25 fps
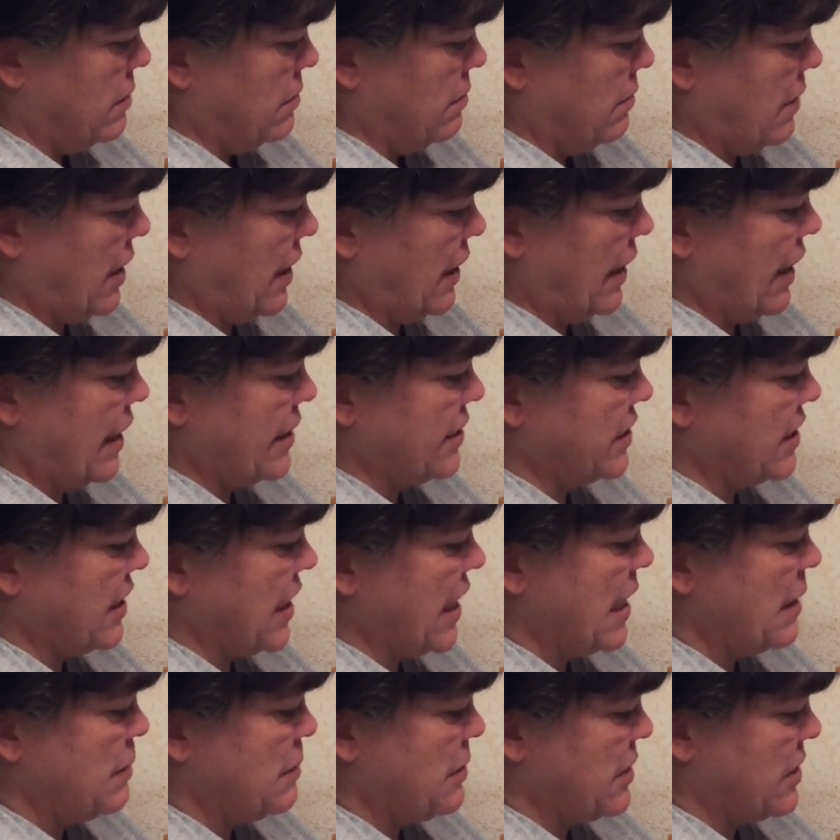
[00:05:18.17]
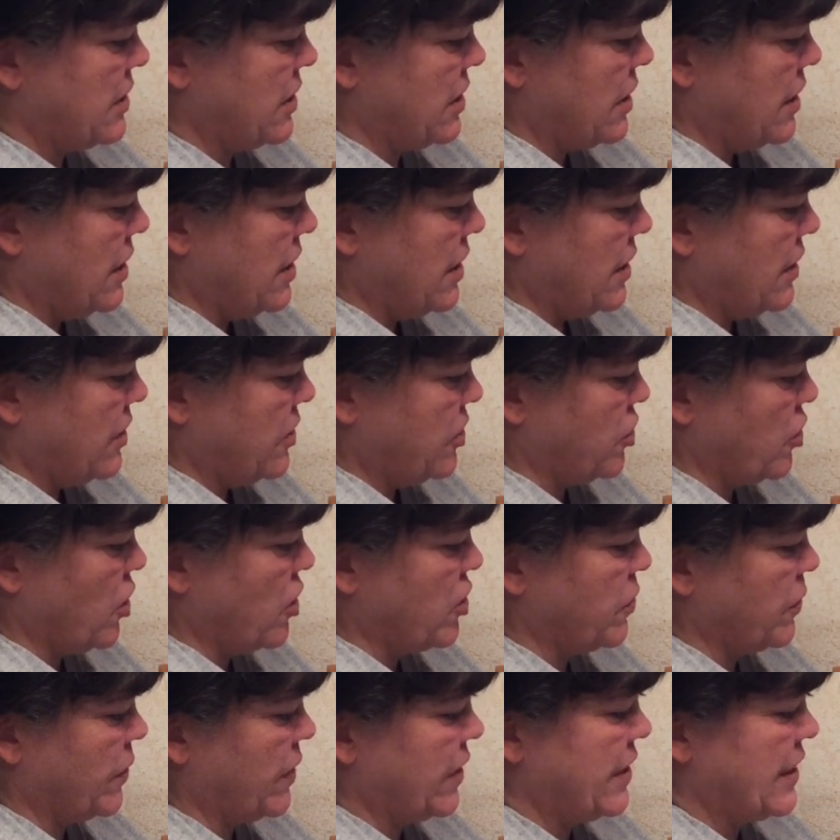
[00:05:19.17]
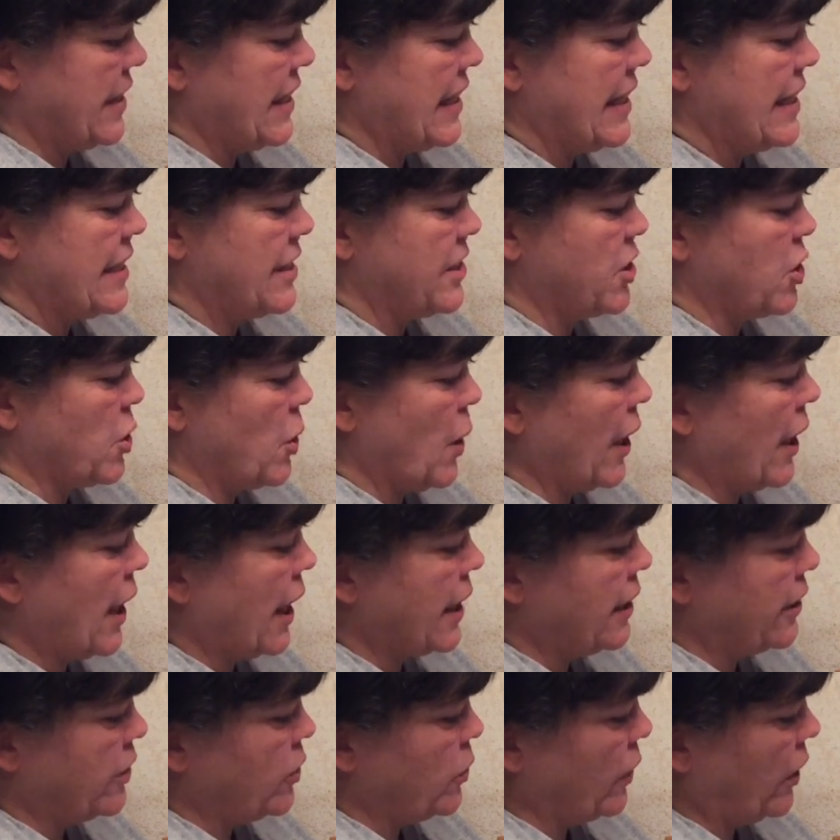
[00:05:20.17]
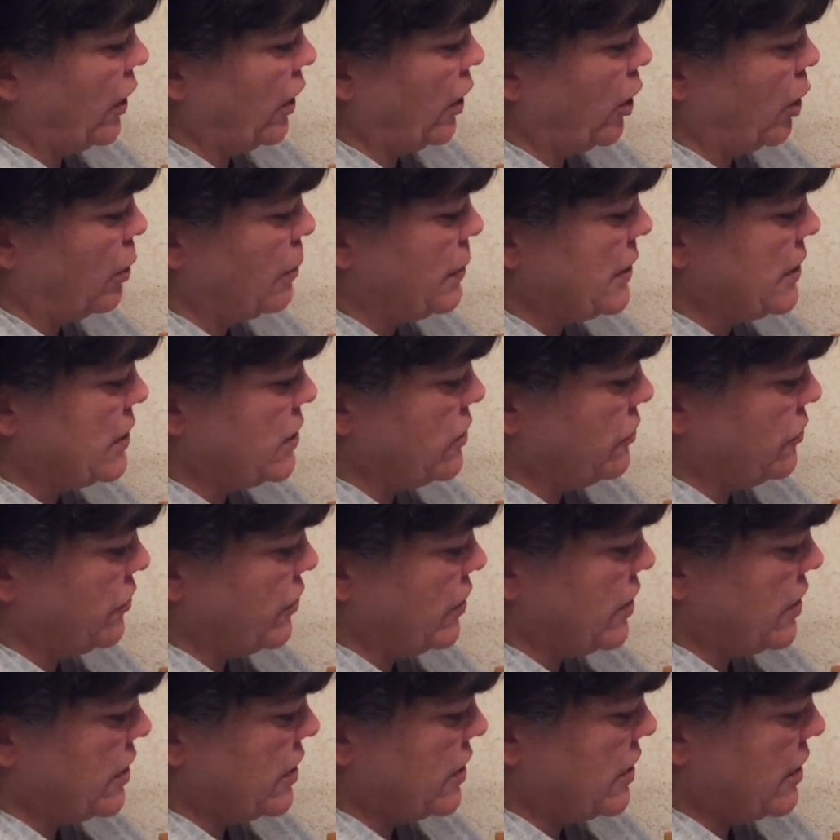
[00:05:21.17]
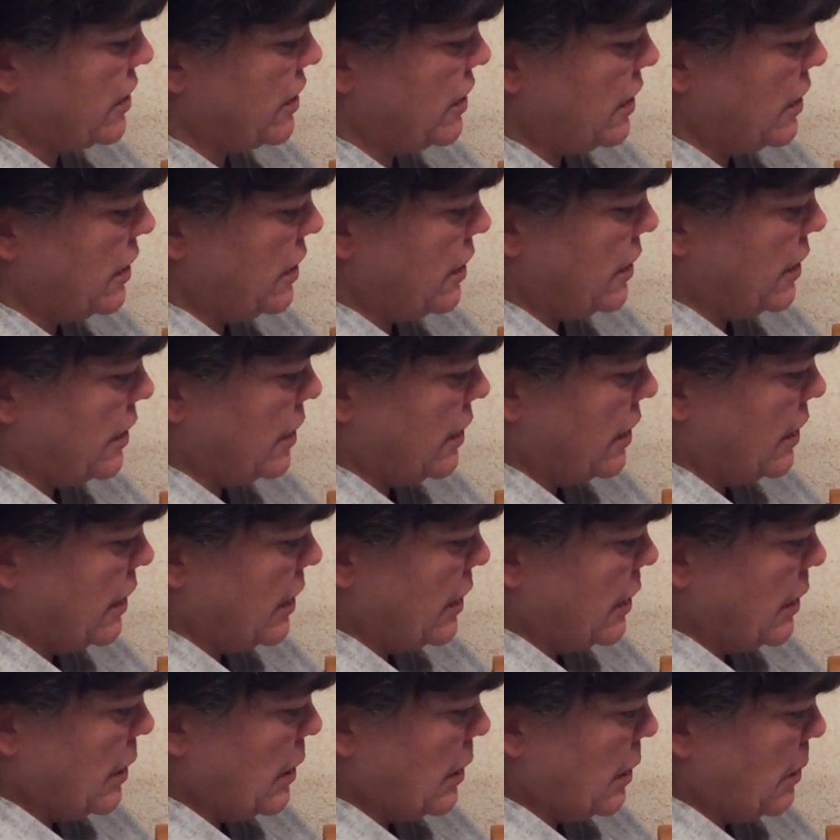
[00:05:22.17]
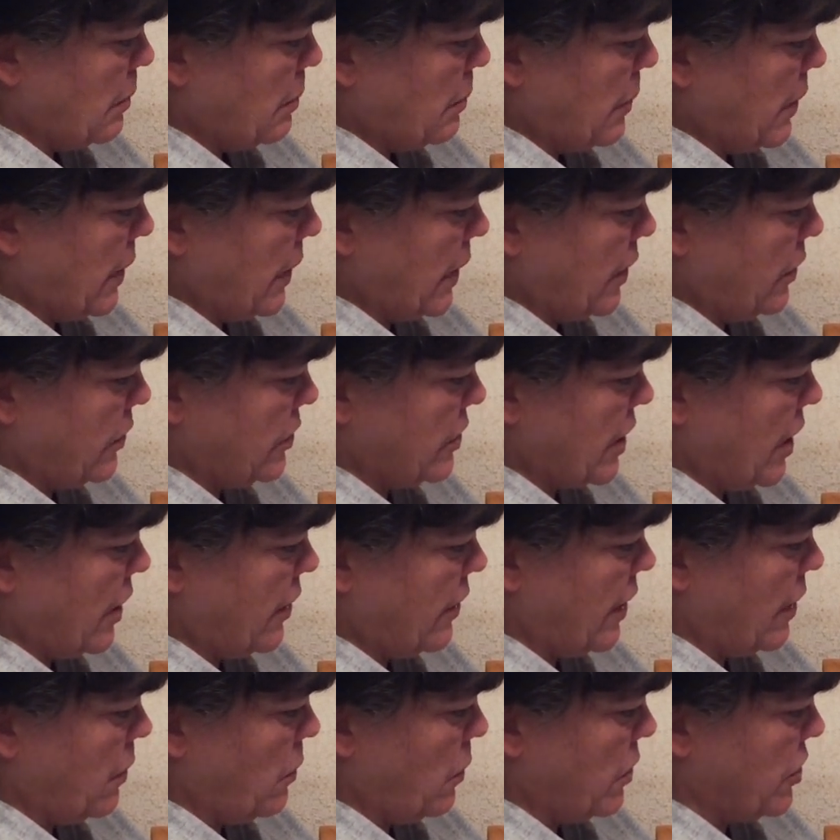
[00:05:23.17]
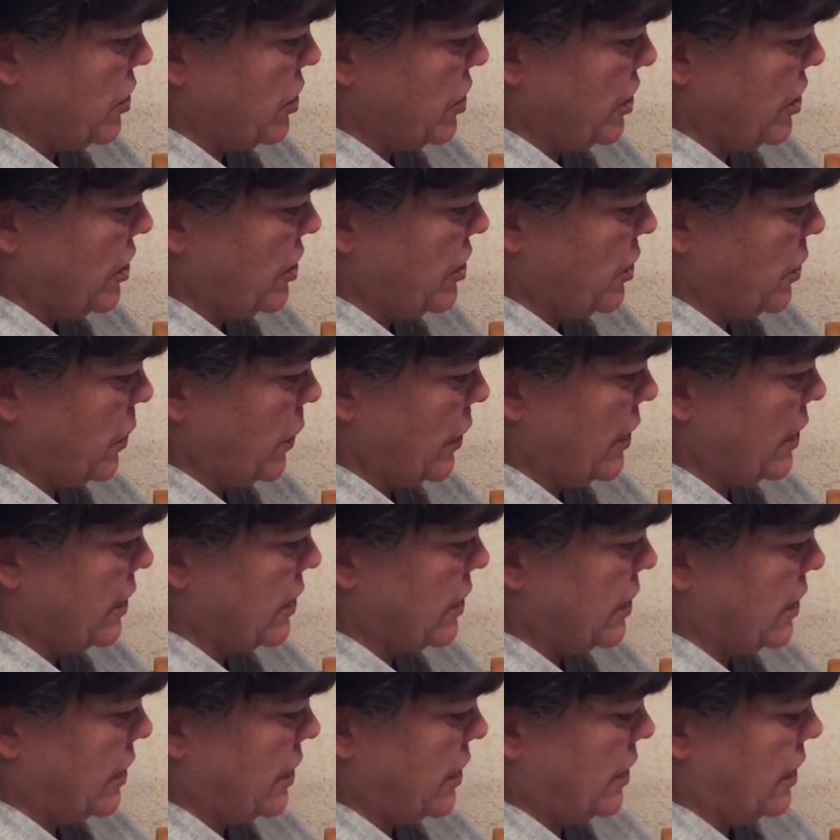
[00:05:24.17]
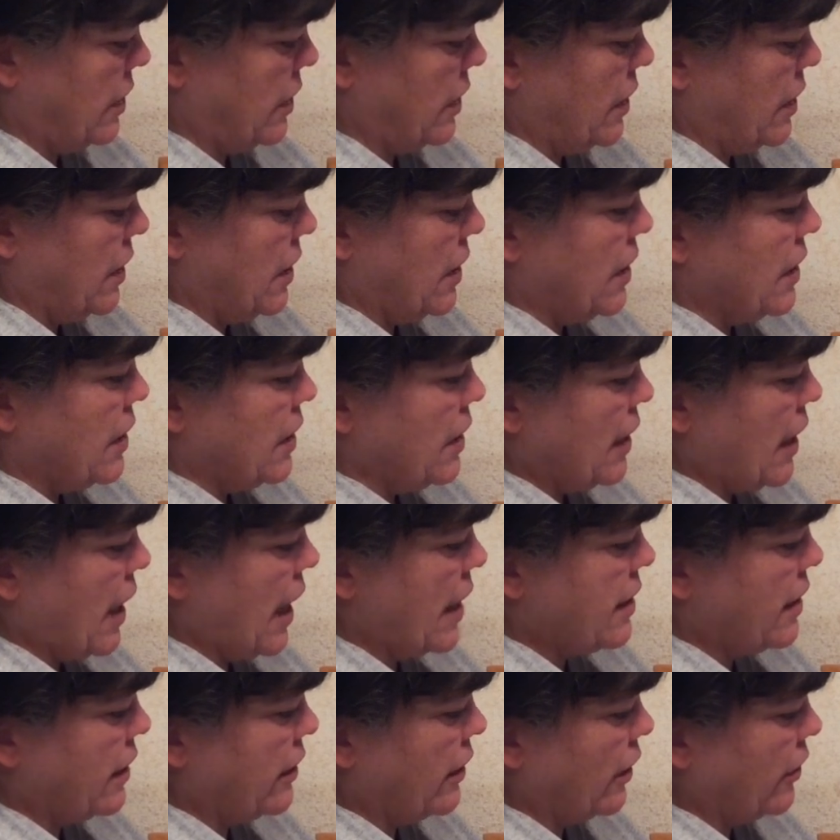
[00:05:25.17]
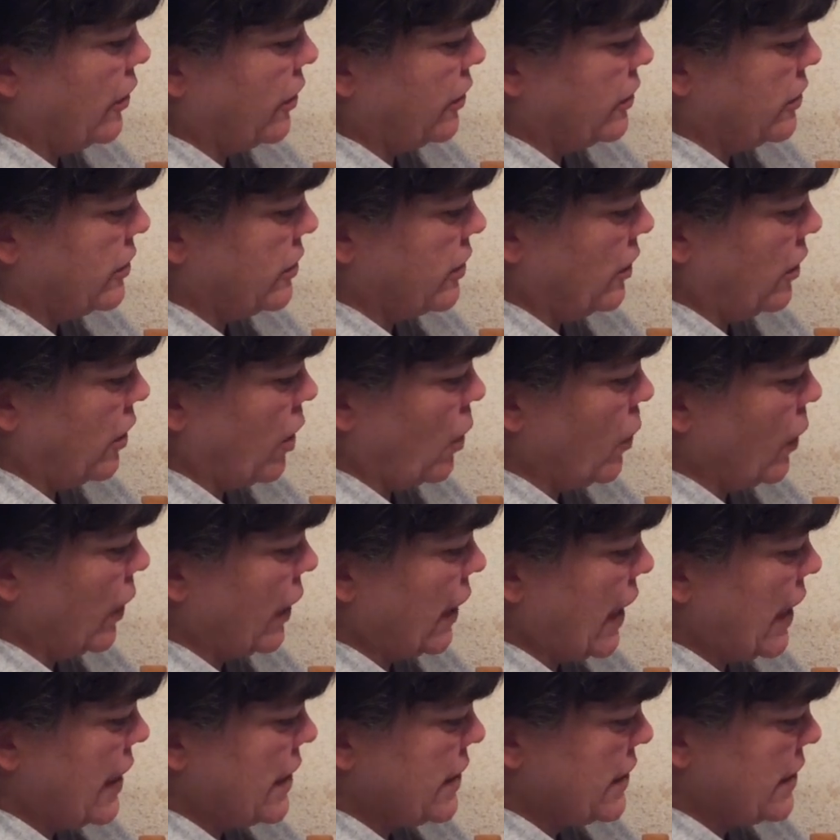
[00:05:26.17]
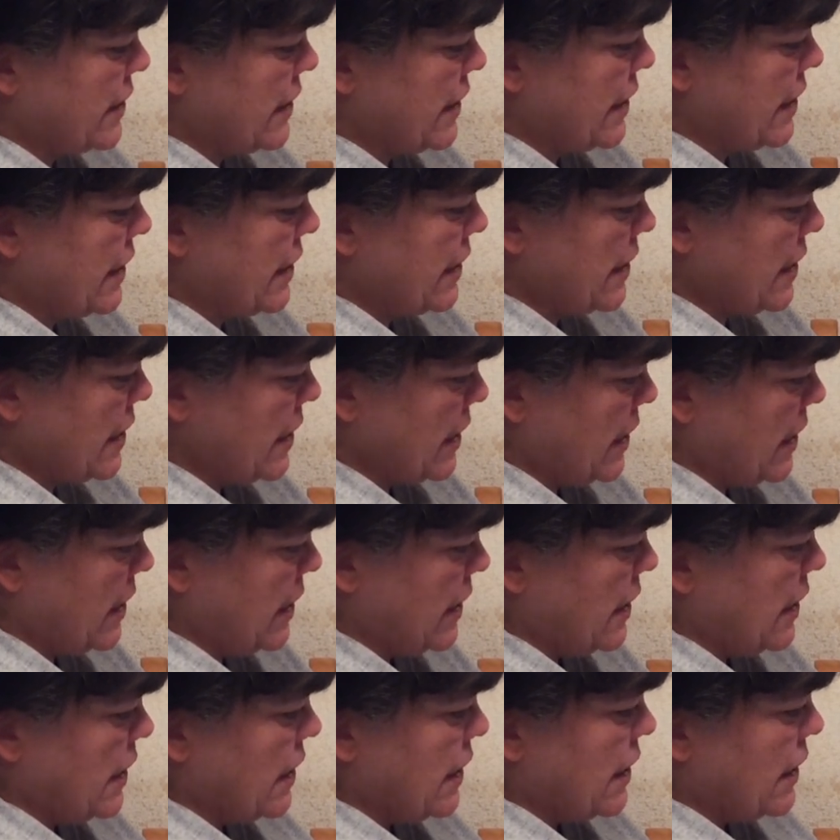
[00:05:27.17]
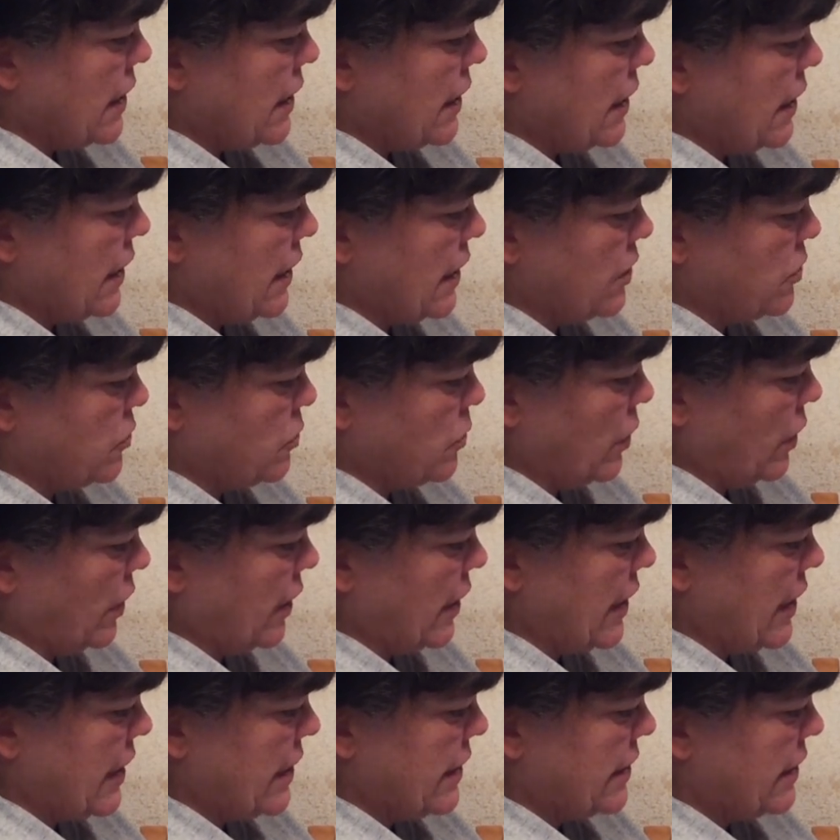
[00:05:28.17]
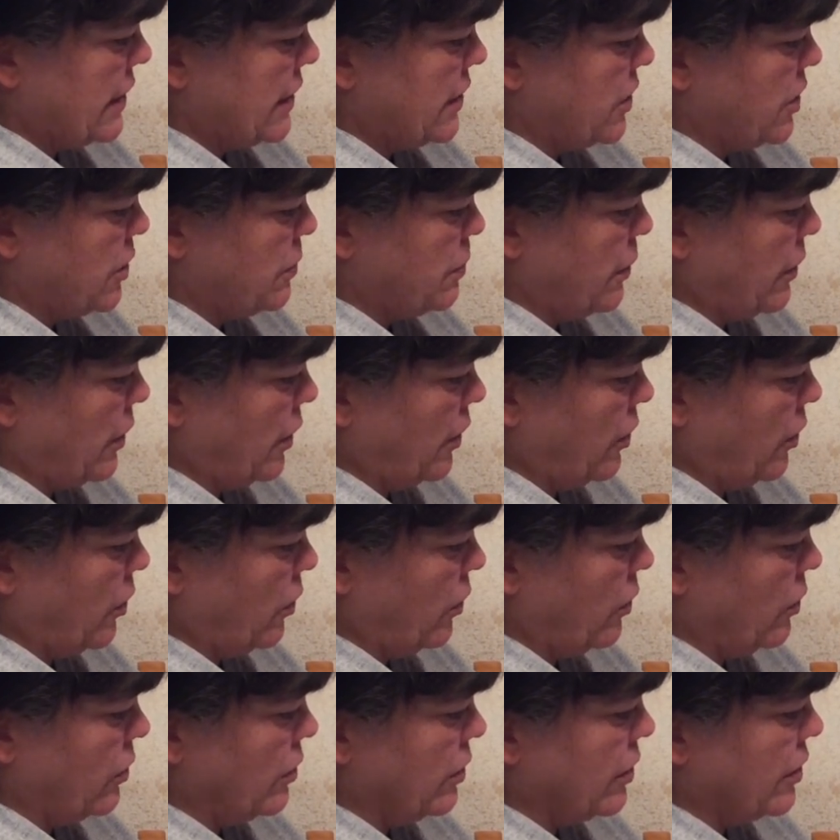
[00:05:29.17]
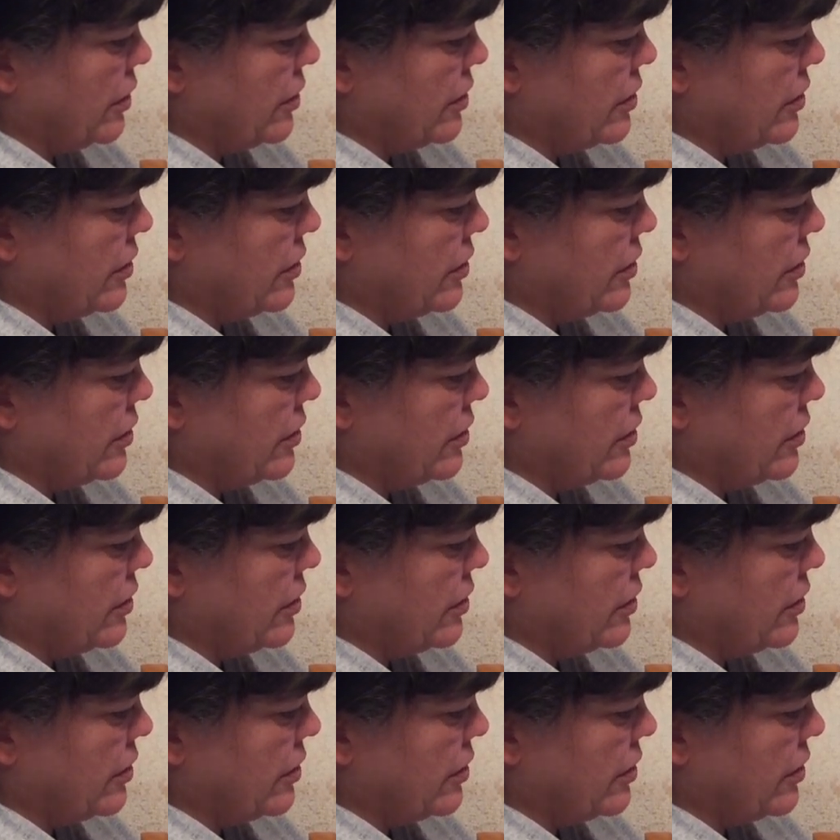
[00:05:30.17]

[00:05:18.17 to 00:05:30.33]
My last name starts with a D, and so I kind of do it a little bit different. But here's how they want you to do it. And then the lowercase d is really easy. Just put a little